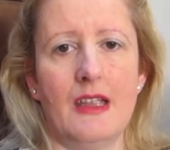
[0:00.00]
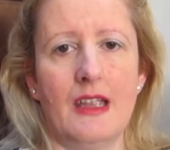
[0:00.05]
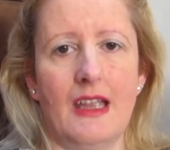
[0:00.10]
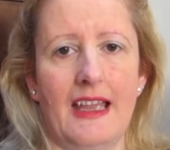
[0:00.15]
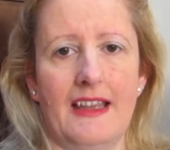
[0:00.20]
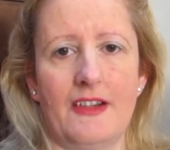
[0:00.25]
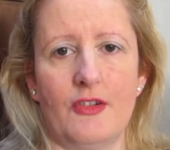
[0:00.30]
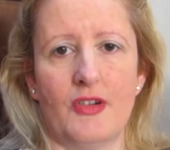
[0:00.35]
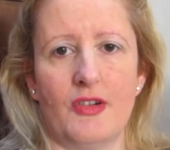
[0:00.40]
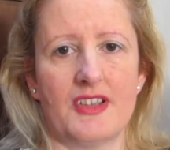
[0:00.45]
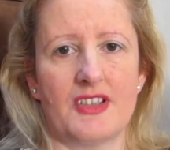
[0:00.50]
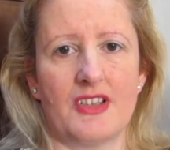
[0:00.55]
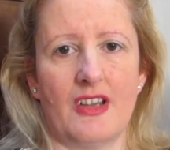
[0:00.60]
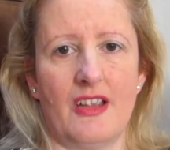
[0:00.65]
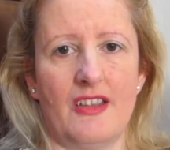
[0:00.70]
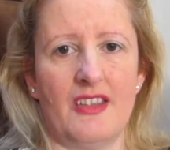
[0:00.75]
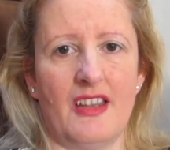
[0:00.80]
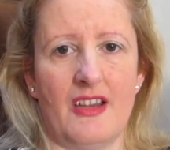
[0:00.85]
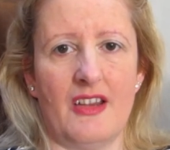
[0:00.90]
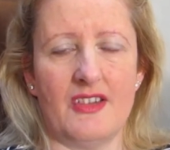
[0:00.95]
And
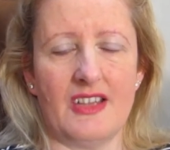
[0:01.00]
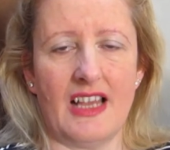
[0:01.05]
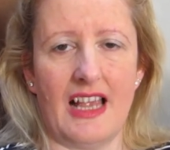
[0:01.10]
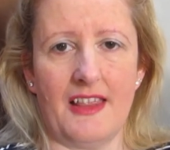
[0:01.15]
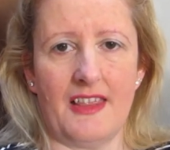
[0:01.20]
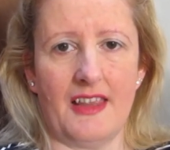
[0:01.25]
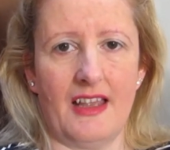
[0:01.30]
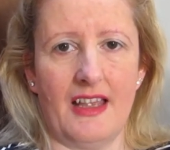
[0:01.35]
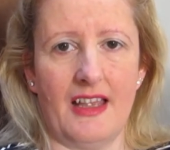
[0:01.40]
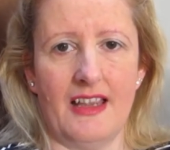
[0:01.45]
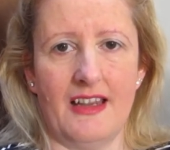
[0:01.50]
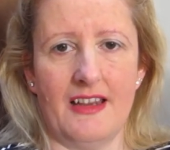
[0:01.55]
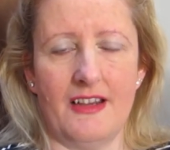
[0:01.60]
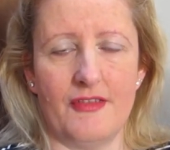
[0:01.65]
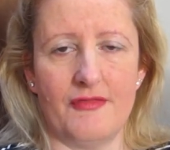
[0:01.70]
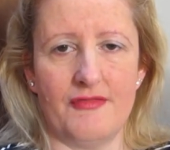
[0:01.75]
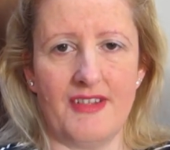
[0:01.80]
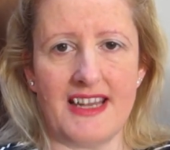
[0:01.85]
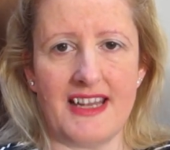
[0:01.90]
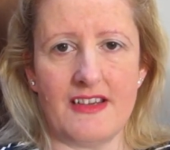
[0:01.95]
also those other
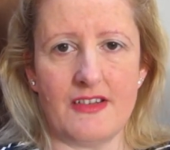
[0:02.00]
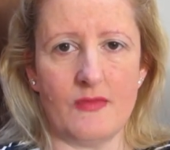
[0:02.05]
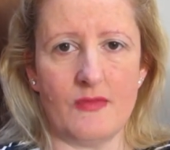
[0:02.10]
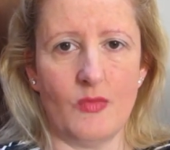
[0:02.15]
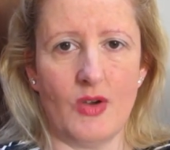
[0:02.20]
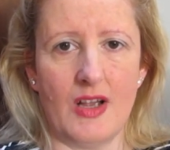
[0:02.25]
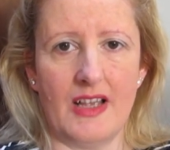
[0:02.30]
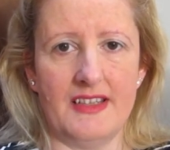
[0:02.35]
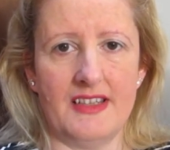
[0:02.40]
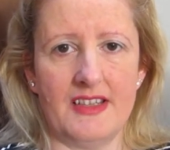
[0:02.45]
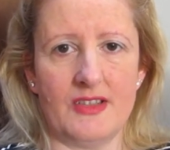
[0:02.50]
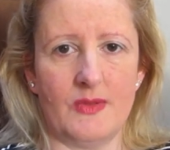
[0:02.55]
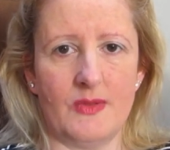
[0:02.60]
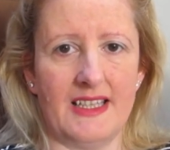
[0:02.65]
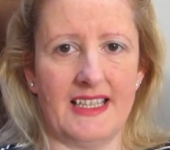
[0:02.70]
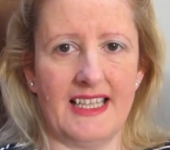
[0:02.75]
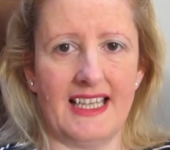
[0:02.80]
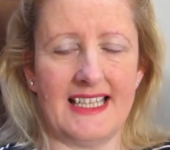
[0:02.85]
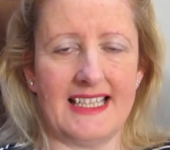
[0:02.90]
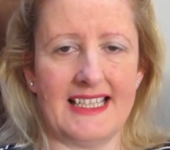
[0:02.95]
random ones
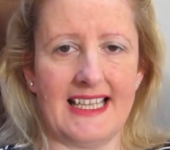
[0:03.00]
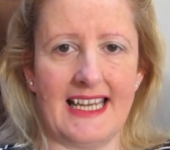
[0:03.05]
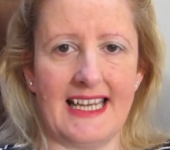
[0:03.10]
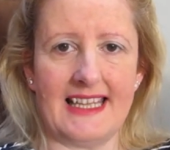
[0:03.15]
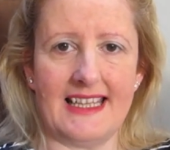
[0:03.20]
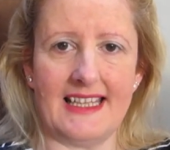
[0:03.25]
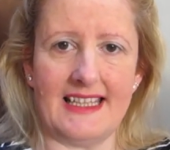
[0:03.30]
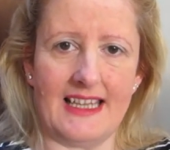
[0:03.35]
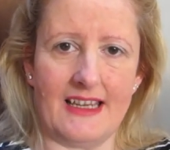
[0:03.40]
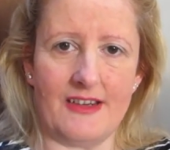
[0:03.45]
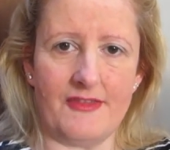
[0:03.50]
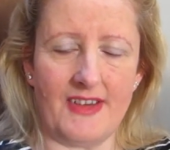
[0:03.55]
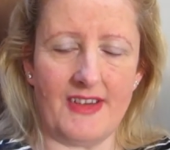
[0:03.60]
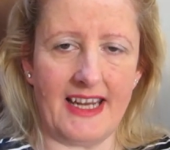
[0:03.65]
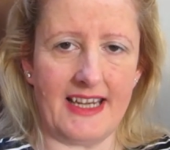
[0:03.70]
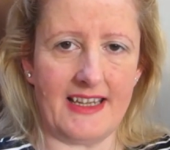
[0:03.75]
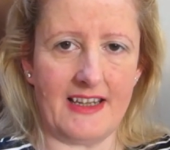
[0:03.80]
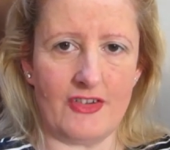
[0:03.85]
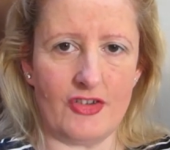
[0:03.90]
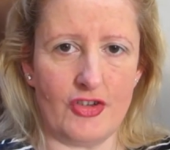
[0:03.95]
where they say that they've
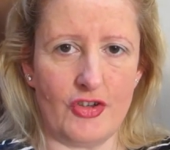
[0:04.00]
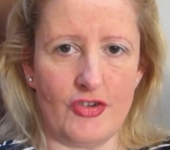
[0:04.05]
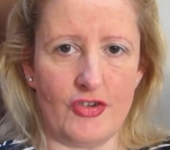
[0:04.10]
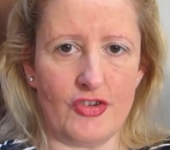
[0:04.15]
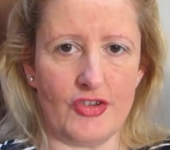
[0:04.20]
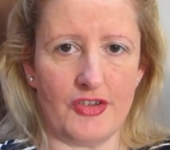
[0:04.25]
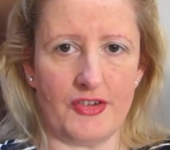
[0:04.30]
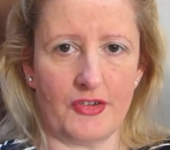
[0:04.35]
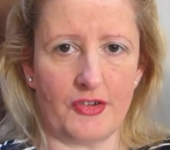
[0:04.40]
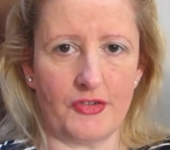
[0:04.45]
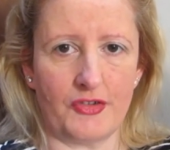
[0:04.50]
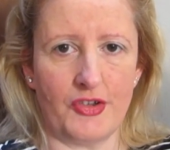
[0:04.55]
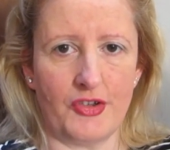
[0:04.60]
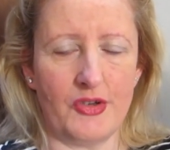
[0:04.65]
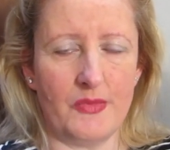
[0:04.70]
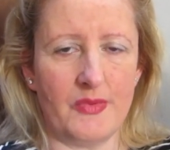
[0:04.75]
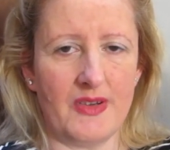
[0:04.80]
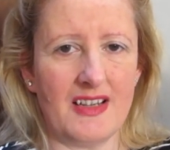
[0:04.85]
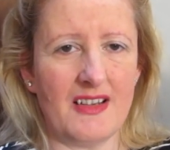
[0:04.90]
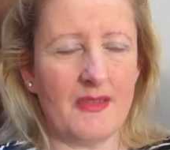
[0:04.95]
added you to the
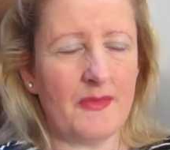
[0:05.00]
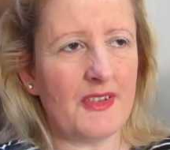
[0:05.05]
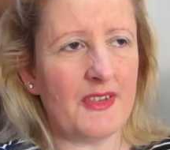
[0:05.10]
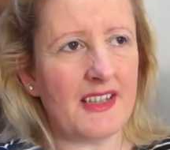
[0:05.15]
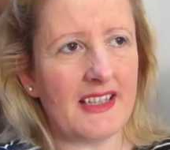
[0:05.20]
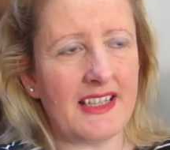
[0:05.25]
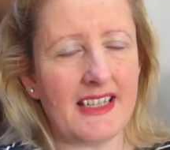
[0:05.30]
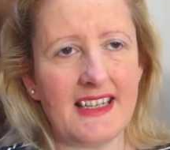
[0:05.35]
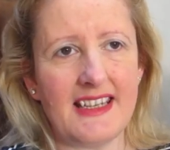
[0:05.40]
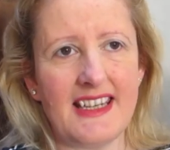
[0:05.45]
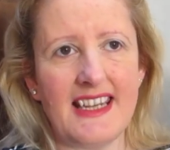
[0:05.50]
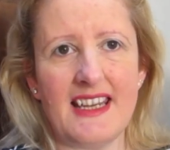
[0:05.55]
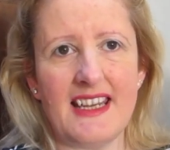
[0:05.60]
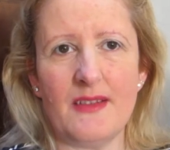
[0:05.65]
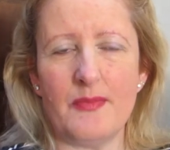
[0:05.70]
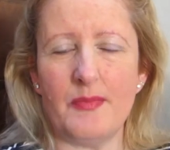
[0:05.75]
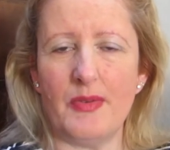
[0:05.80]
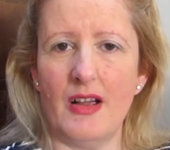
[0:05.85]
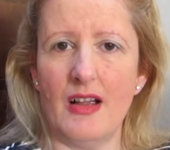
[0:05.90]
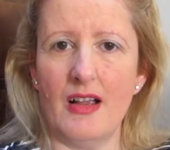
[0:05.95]
group, and I'm thinking,
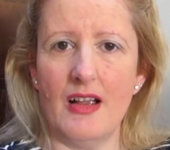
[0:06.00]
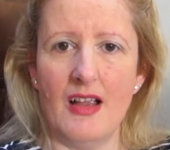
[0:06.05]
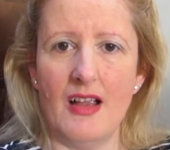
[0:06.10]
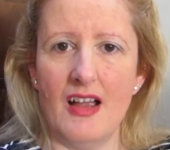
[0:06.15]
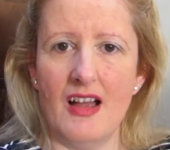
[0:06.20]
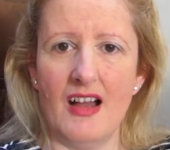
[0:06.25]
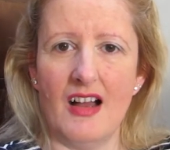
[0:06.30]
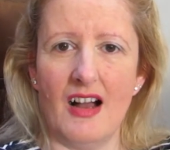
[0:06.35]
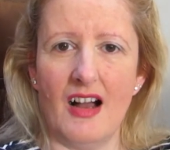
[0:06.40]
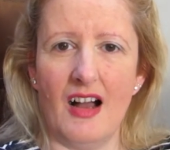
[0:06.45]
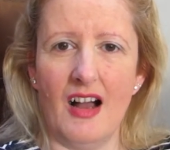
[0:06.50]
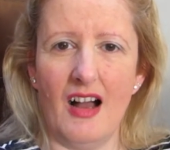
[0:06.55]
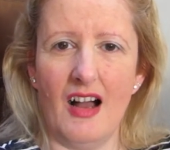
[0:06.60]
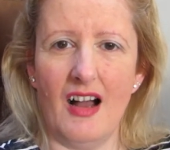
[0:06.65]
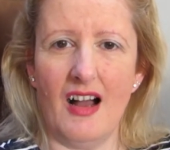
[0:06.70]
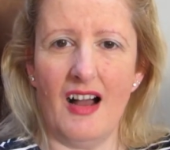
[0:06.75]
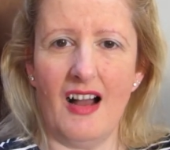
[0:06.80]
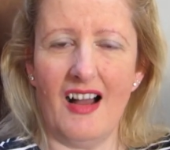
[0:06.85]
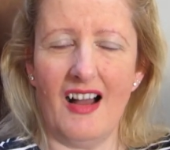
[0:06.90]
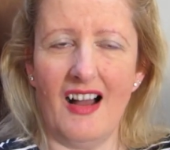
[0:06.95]
yeah, but
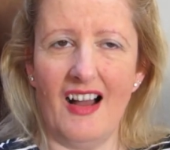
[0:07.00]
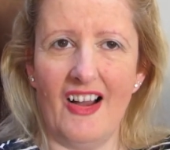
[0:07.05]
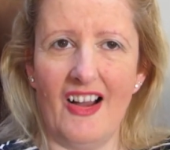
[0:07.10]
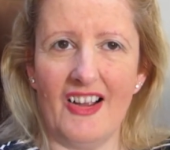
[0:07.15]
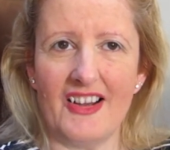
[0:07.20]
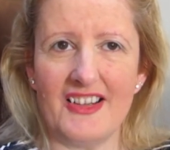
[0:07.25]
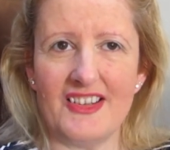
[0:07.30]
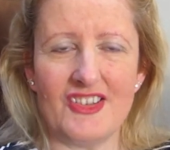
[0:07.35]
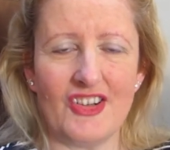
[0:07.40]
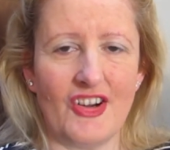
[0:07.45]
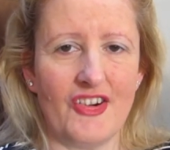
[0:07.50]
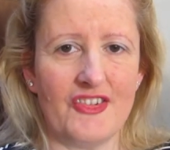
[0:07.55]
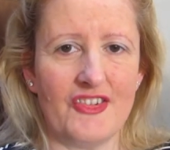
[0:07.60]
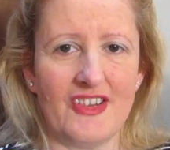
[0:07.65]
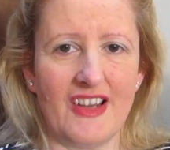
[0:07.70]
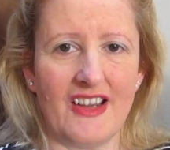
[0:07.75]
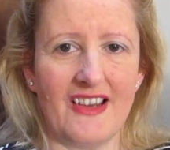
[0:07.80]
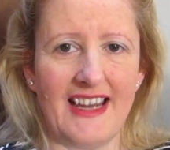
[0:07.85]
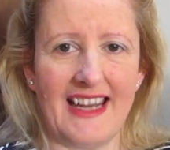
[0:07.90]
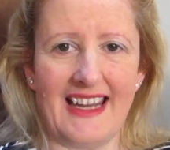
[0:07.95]
I don't
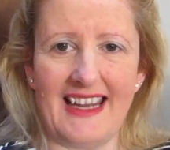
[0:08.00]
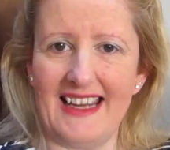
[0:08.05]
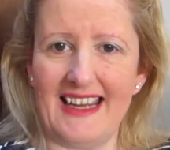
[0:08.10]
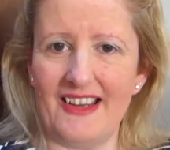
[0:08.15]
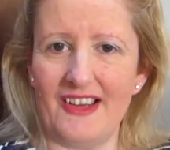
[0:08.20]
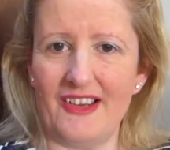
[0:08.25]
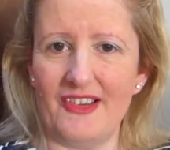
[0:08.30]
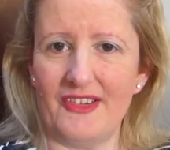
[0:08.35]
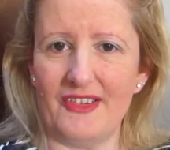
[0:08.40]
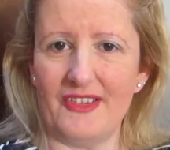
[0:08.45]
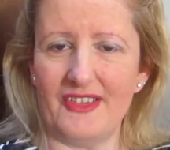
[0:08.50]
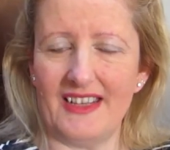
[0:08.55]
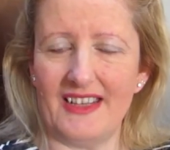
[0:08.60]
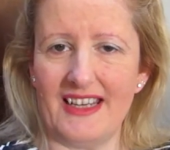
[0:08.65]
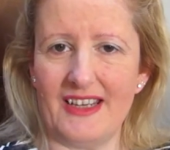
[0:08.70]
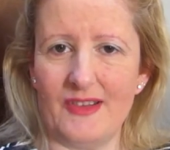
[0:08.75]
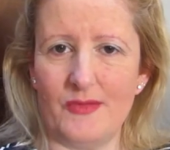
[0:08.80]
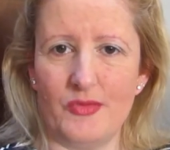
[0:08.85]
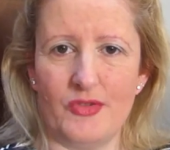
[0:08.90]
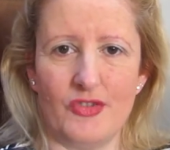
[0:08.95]
know how
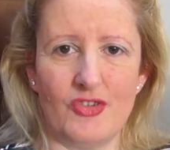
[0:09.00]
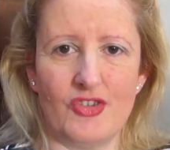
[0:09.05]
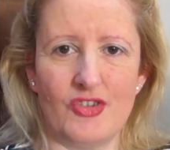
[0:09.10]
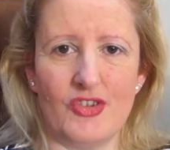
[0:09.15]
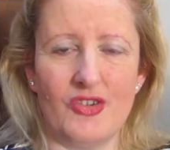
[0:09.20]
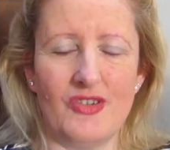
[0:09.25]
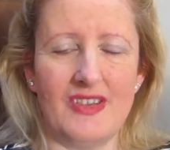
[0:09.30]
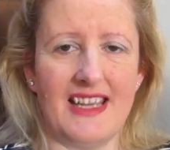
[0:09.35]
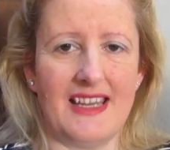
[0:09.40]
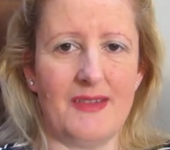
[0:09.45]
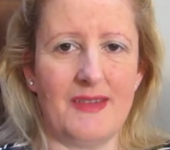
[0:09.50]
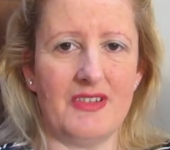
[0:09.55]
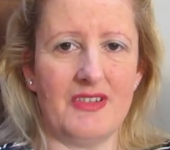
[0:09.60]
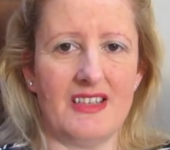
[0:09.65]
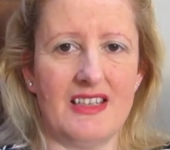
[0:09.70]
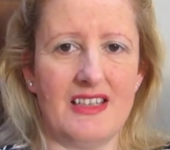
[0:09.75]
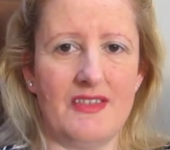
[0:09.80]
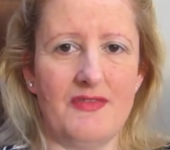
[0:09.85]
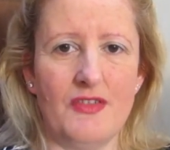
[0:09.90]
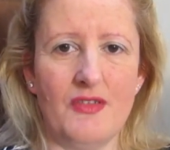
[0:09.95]
they would do that,
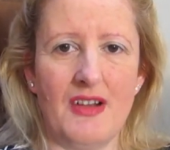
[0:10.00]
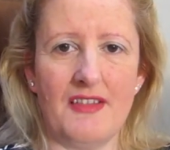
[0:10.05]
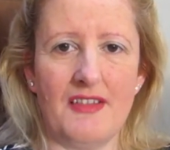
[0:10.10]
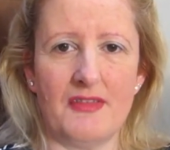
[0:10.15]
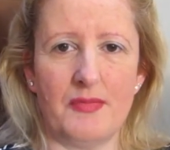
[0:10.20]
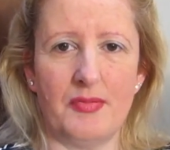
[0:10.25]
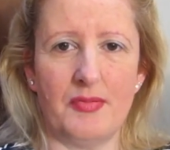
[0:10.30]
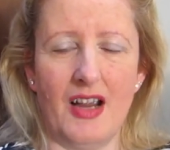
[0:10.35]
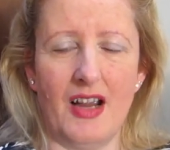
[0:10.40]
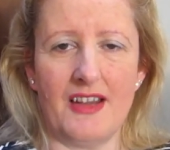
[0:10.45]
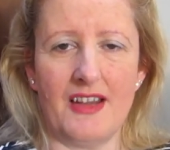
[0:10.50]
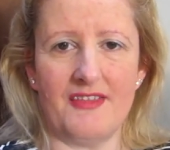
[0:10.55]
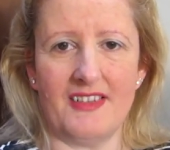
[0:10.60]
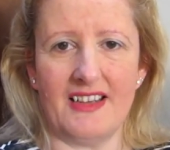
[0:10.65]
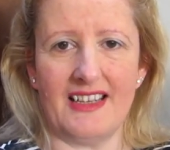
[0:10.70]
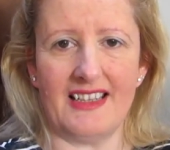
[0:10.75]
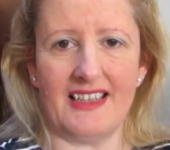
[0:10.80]
because if you have a private